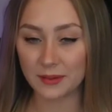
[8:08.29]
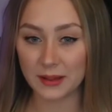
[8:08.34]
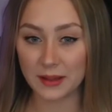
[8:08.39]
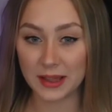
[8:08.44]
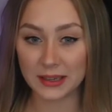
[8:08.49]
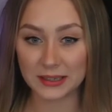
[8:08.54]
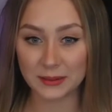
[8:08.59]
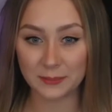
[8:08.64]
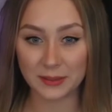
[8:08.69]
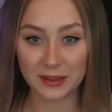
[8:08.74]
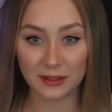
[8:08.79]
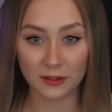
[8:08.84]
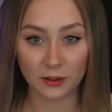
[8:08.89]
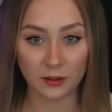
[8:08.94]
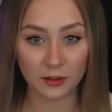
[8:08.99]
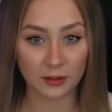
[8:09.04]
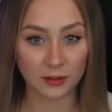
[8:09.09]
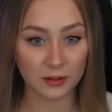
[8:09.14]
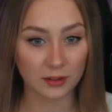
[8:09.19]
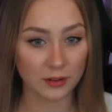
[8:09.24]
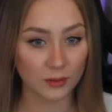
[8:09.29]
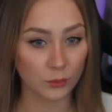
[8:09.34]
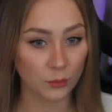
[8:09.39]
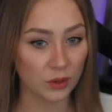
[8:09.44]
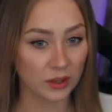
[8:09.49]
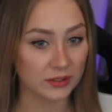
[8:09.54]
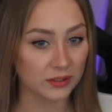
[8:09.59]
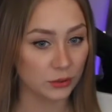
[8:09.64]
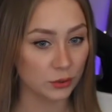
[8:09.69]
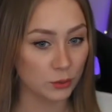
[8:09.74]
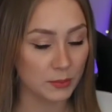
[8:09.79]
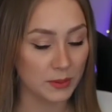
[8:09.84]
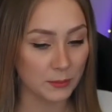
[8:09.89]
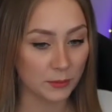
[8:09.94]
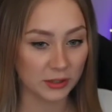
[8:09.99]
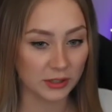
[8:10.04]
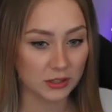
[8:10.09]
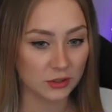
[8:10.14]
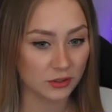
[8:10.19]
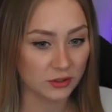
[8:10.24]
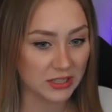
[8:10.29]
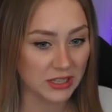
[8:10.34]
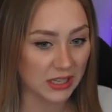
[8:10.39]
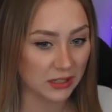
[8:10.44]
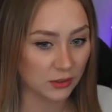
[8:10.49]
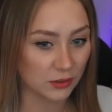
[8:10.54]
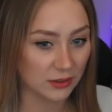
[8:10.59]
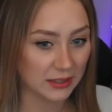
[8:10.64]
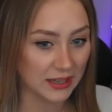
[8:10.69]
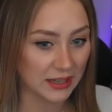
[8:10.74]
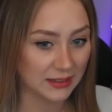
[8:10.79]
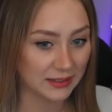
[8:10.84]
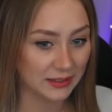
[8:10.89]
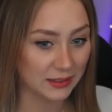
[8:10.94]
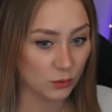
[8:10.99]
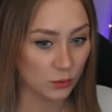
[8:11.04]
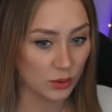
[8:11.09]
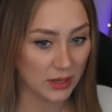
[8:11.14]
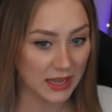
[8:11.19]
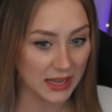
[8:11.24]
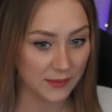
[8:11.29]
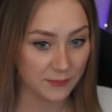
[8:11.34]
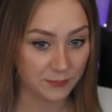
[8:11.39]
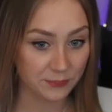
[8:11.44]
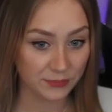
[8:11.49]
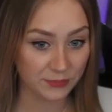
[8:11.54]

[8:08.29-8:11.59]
LOL wants to be mod in your channel, and I said, okay.